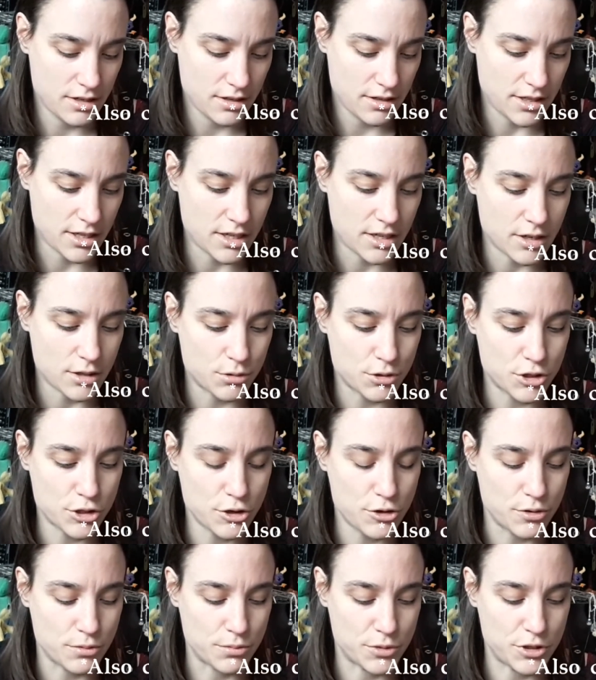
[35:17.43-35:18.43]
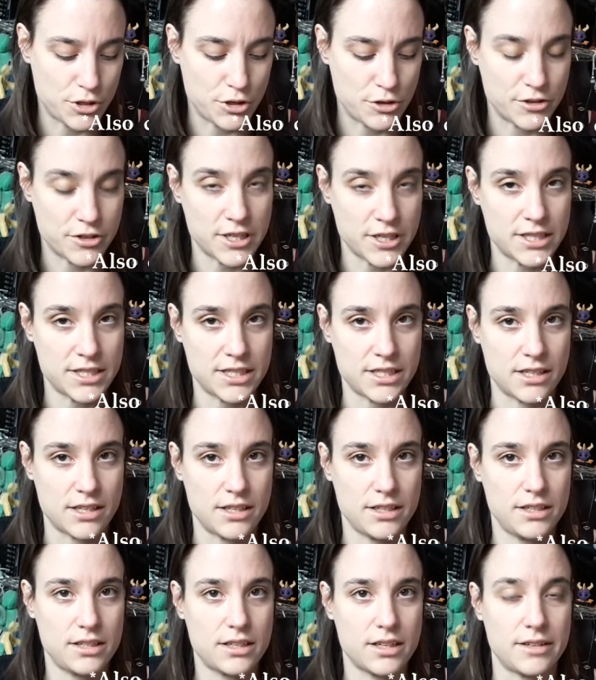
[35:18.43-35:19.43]
then I'll show them to you. That's
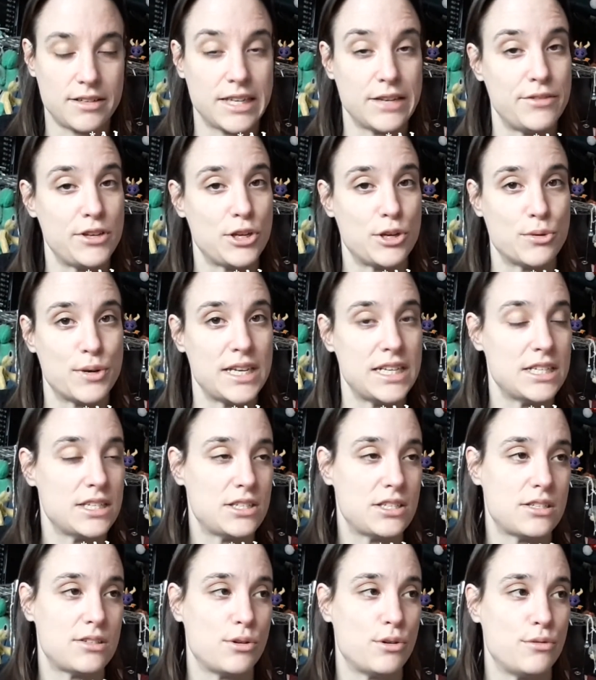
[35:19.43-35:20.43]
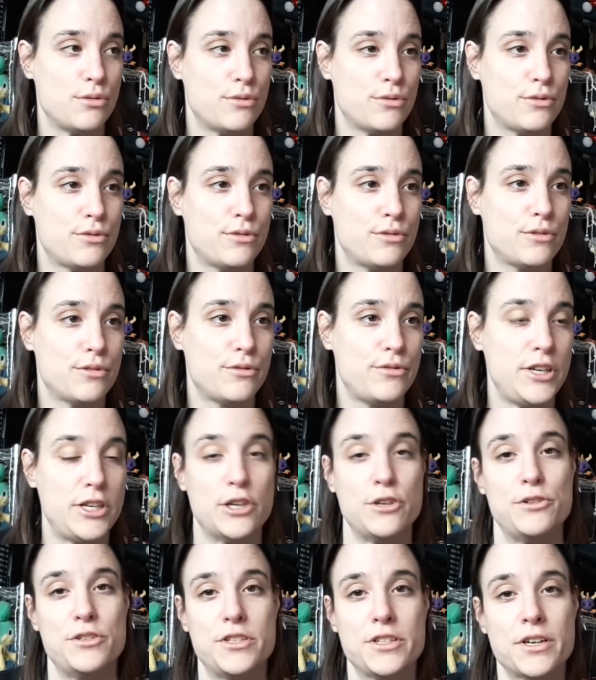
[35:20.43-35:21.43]
like giving you hints of
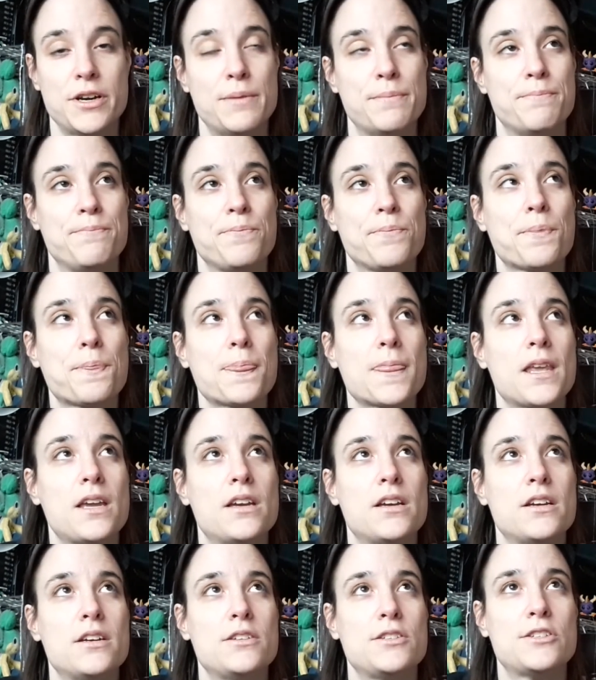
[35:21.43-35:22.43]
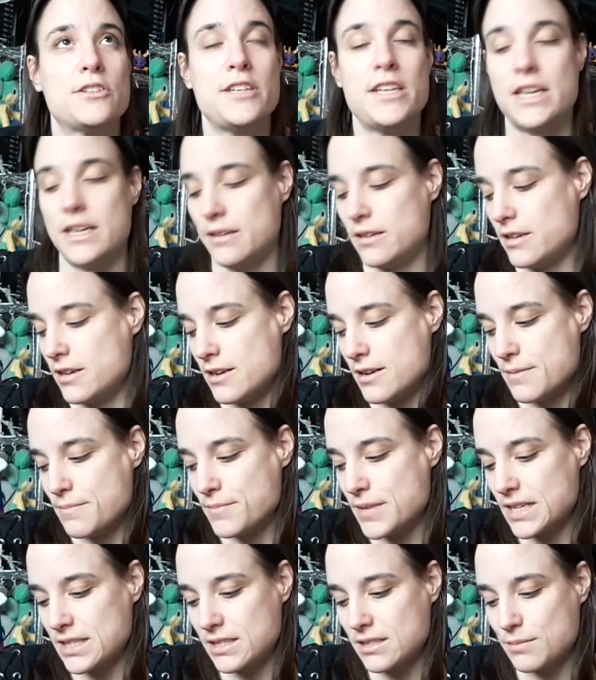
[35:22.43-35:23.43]
videos to come. So yeah,
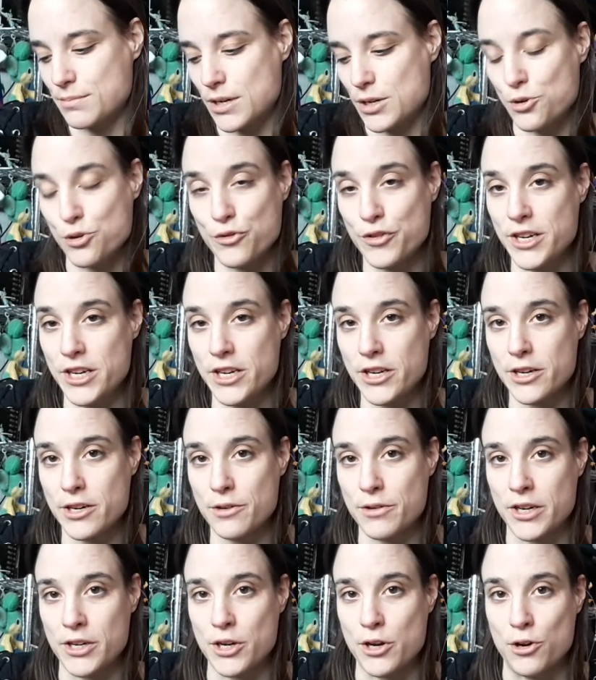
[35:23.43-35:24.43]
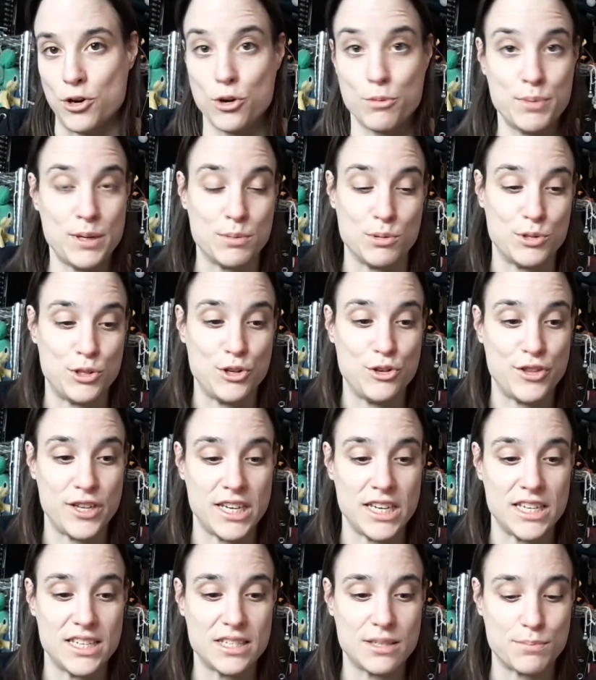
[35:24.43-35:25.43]
that's my haul video. I know a lot of people do
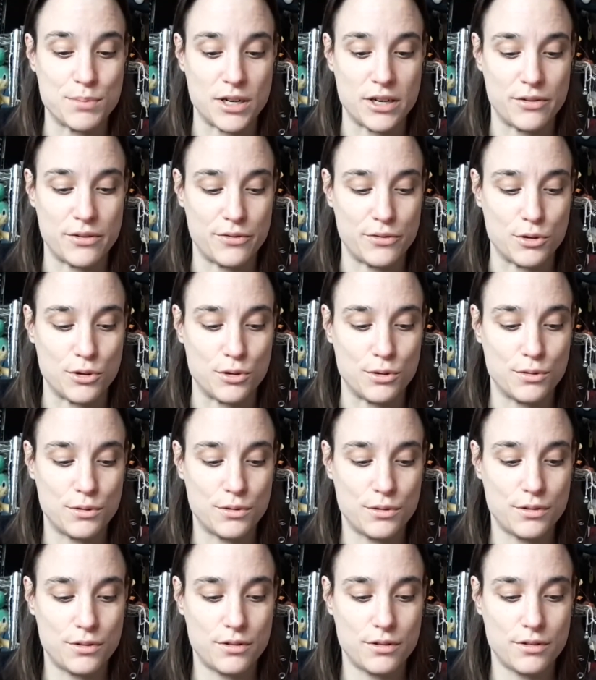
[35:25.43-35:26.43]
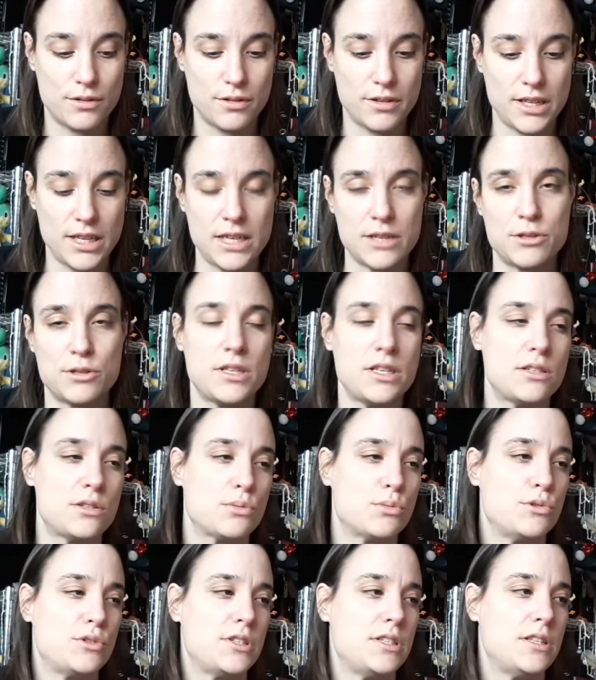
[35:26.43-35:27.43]
these, but I thought
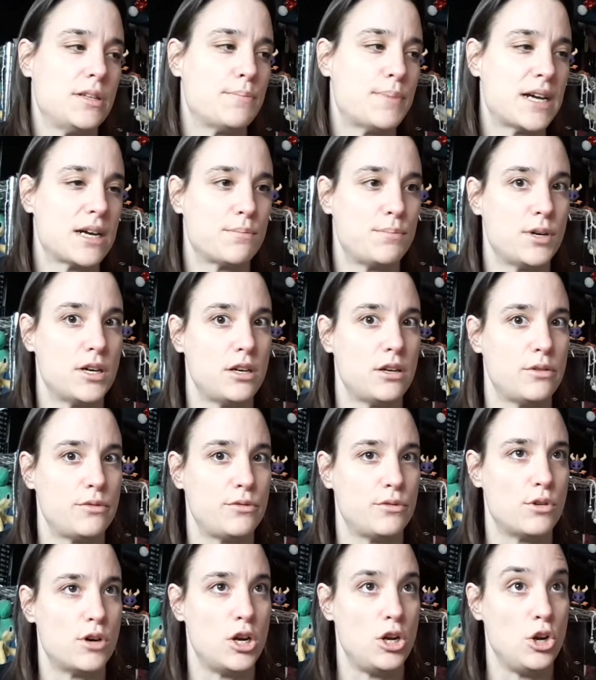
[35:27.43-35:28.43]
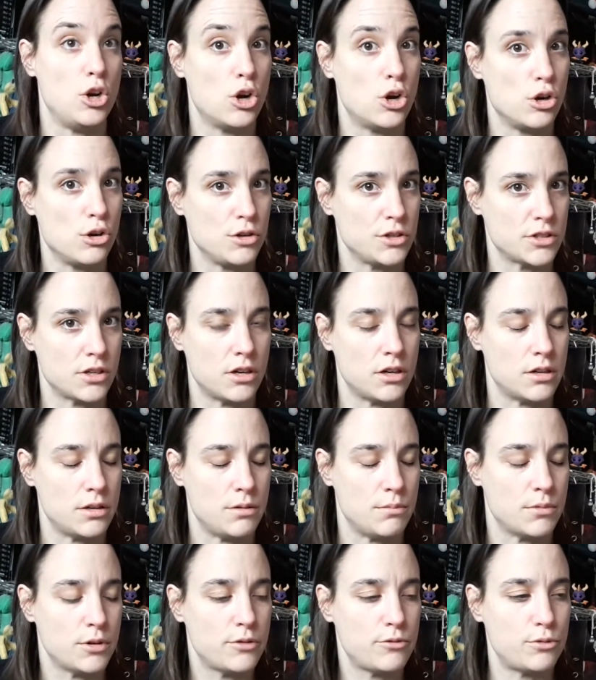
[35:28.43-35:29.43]
this was in the back burner for a long
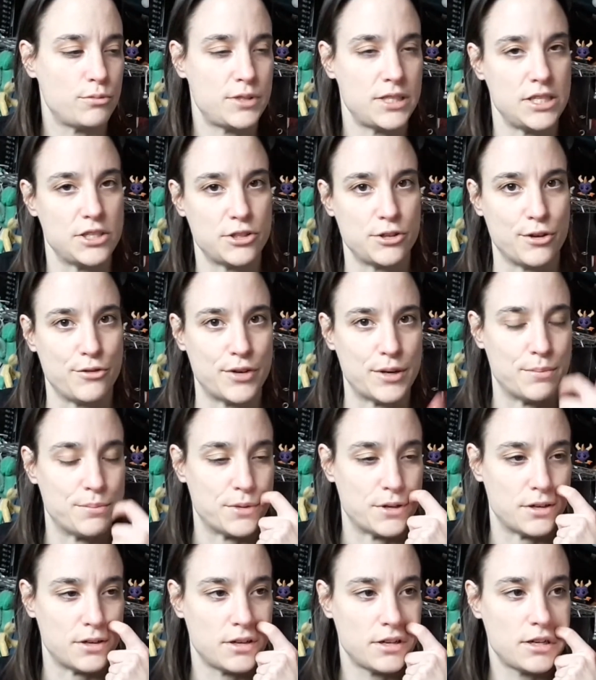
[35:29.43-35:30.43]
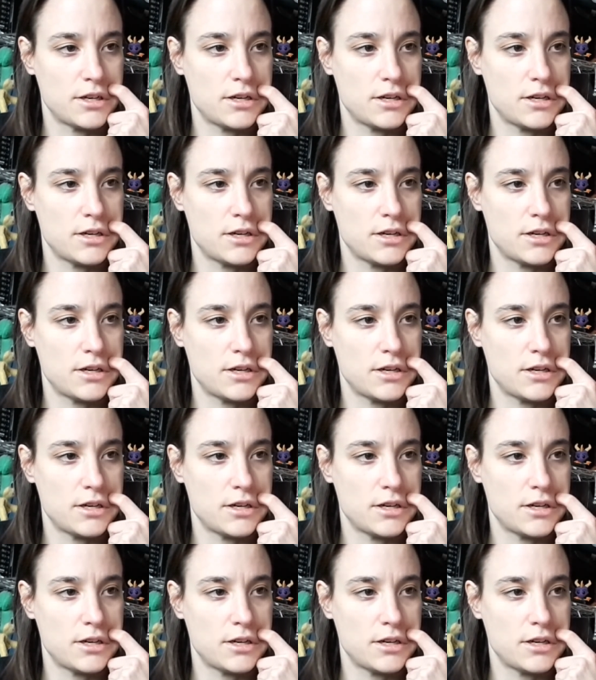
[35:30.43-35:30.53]
time, since November,